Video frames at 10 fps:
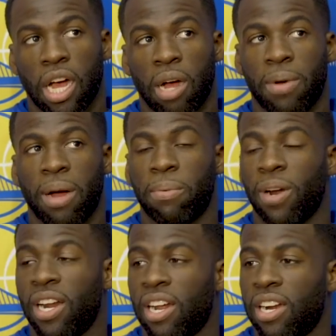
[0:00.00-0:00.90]
I'm
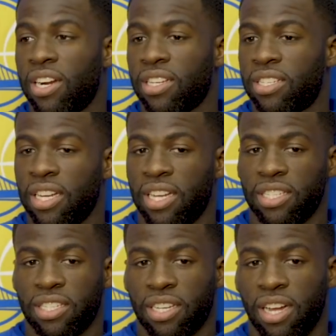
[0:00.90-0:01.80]
operating under the
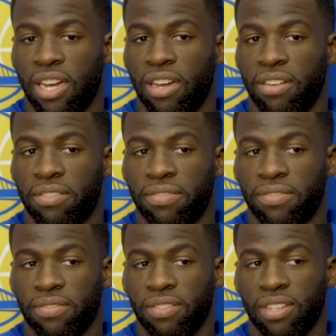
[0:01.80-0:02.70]
sense of
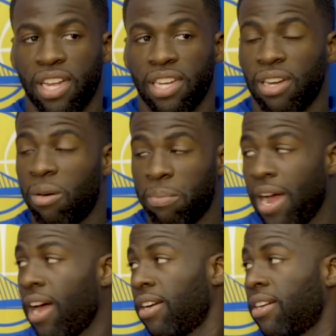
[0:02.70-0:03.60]
it don't
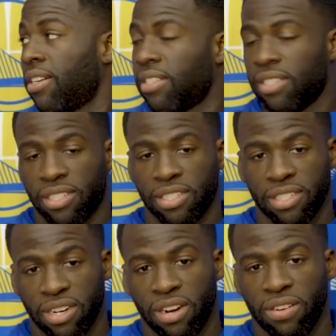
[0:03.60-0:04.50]
matter,
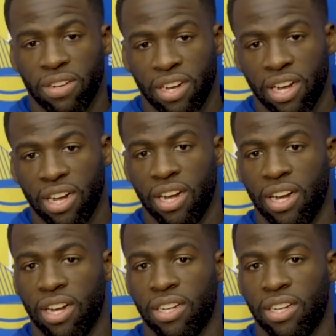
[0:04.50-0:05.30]
you know. Uh,